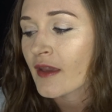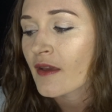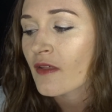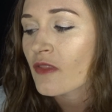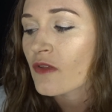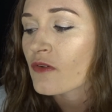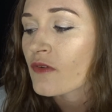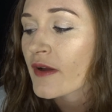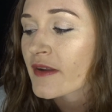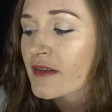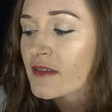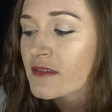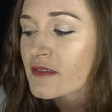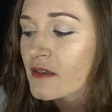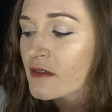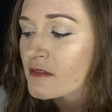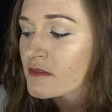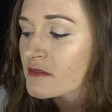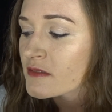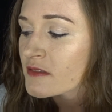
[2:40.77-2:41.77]
The
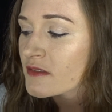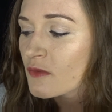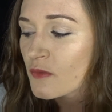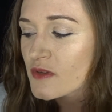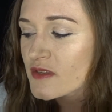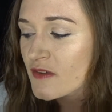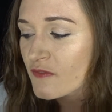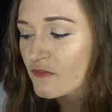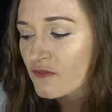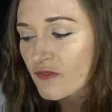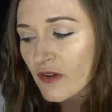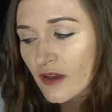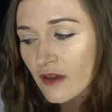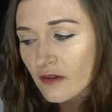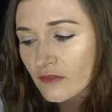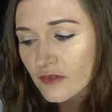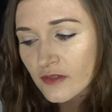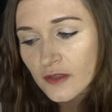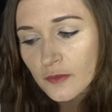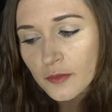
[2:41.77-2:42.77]
Renaissance was a
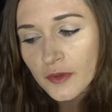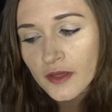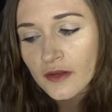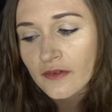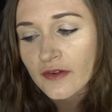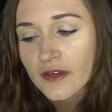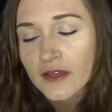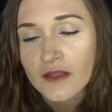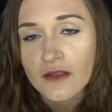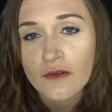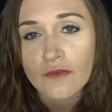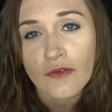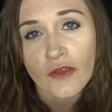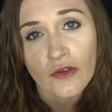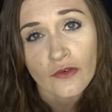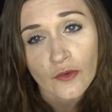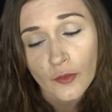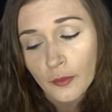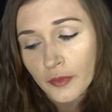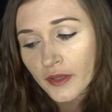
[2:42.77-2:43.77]
fervent period of
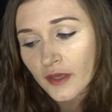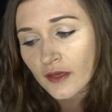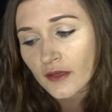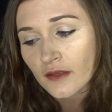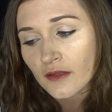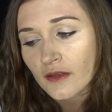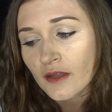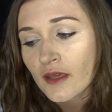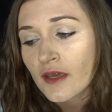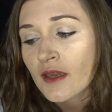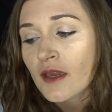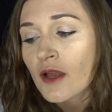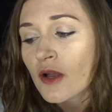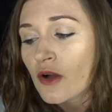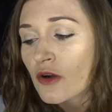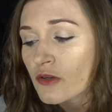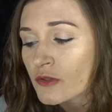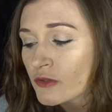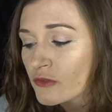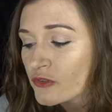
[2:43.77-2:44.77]
European
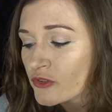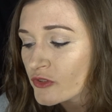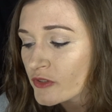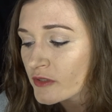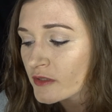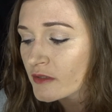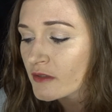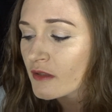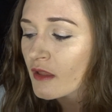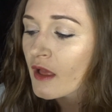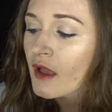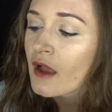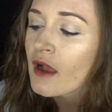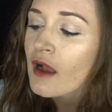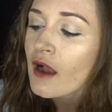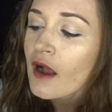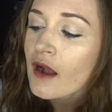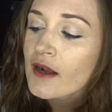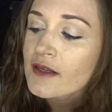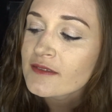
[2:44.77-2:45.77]
cultural,
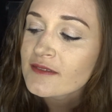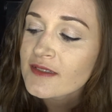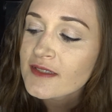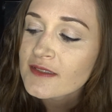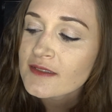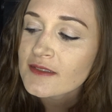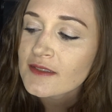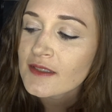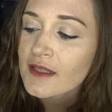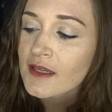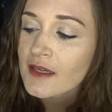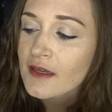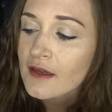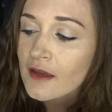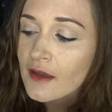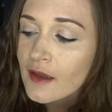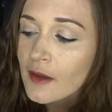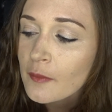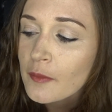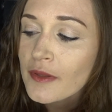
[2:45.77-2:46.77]

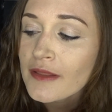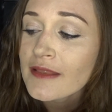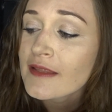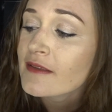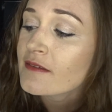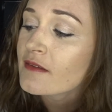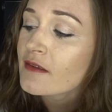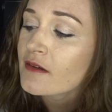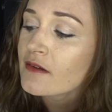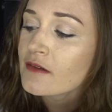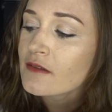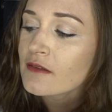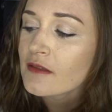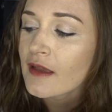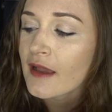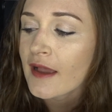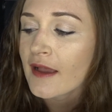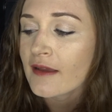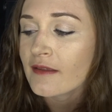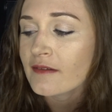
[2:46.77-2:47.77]
artistic, political
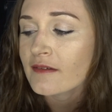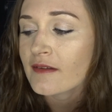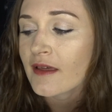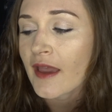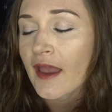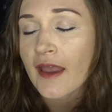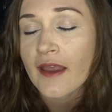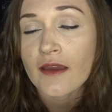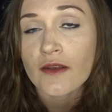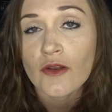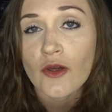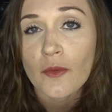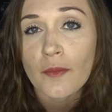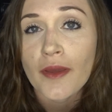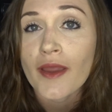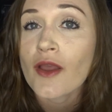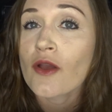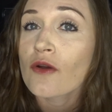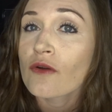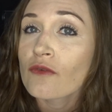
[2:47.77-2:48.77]
and
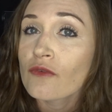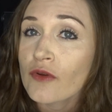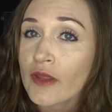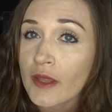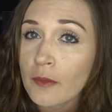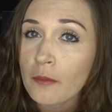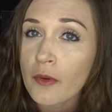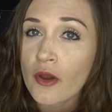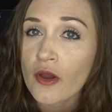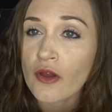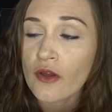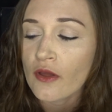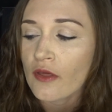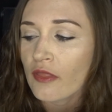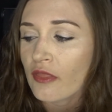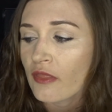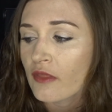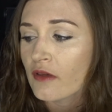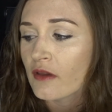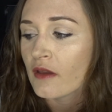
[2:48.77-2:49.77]
economic rebirth
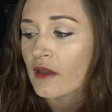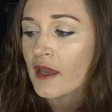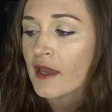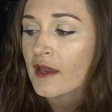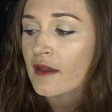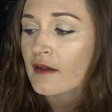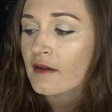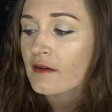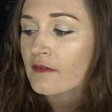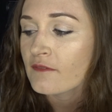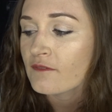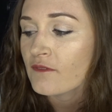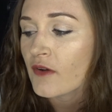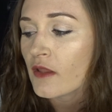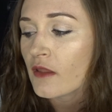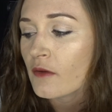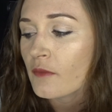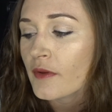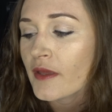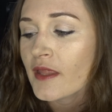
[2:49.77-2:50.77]

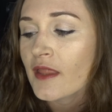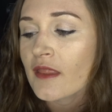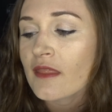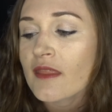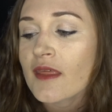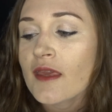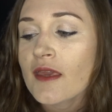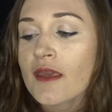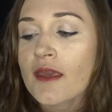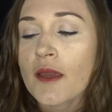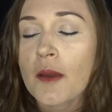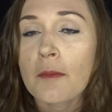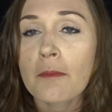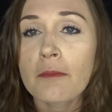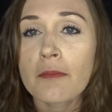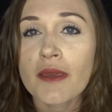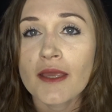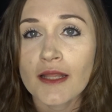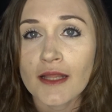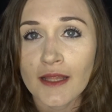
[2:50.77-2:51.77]
following the
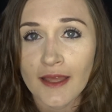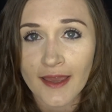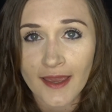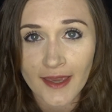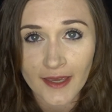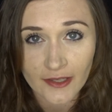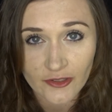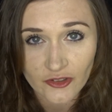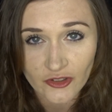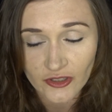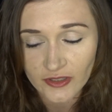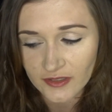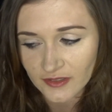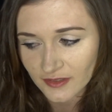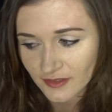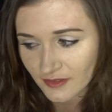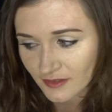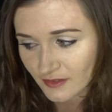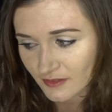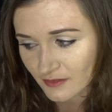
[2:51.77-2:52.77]
Middle
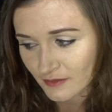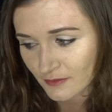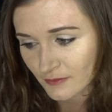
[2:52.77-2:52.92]
Ages.